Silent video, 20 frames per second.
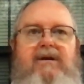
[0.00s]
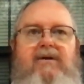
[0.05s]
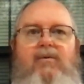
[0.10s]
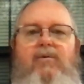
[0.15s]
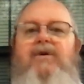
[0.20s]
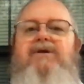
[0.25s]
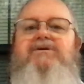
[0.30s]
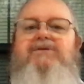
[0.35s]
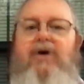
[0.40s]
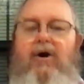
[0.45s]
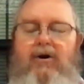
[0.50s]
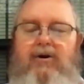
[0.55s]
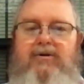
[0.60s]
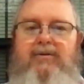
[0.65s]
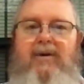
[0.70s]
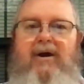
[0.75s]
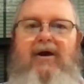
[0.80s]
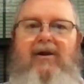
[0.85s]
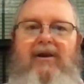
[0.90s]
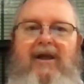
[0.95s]
We talked
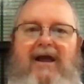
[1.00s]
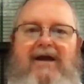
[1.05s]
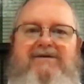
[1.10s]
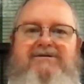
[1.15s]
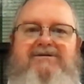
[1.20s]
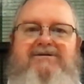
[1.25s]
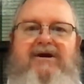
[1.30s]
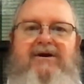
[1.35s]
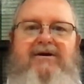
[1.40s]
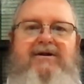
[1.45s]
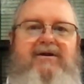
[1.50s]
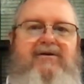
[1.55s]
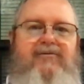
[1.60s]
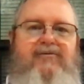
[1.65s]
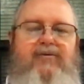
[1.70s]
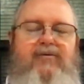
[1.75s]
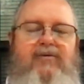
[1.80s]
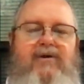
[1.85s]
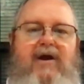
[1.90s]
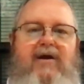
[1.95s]
about last Sunday and
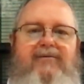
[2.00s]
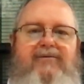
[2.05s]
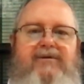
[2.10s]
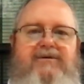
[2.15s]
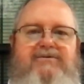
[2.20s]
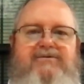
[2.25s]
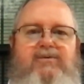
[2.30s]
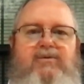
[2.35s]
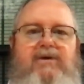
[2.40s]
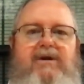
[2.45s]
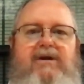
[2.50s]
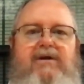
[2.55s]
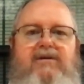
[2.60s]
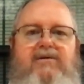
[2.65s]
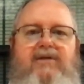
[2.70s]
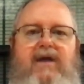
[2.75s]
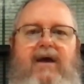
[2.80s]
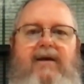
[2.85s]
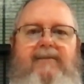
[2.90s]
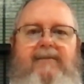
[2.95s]
throughout this
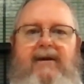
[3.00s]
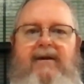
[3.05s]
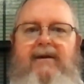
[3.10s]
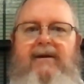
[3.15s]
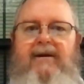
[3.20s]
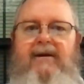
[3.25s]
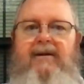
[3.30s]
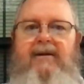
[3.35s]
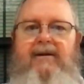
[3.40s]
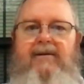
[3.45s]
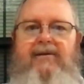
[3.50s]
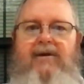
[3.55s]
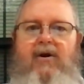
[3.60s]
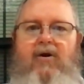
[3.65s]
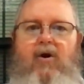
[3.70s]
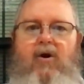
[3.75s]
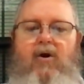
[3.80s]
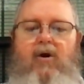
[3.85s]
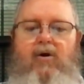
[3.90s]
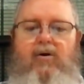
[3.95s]
week that
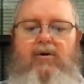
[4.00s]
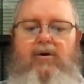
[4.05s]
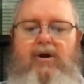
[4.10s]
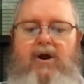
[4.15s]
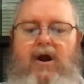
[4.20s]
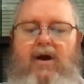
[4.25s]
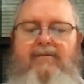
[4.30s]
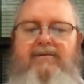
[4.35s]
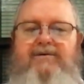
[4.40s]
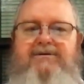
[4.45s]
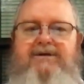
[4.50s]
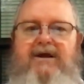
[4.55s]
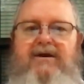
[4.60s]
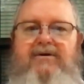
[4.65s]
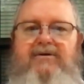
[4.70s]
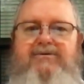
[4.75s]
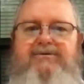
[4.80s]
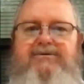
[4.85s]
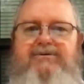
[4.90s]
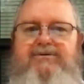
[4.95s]
there are
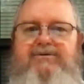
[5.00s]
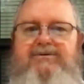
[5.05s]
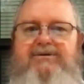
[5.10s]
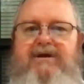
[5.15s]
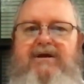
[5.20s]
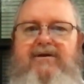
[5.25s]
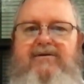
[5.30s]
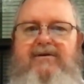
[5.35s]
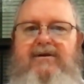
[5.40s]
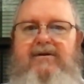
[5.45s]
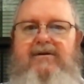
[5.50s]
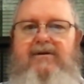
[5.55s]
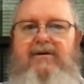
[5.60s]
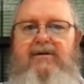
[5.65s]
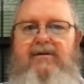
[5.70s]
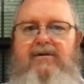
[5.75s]
commentators who say that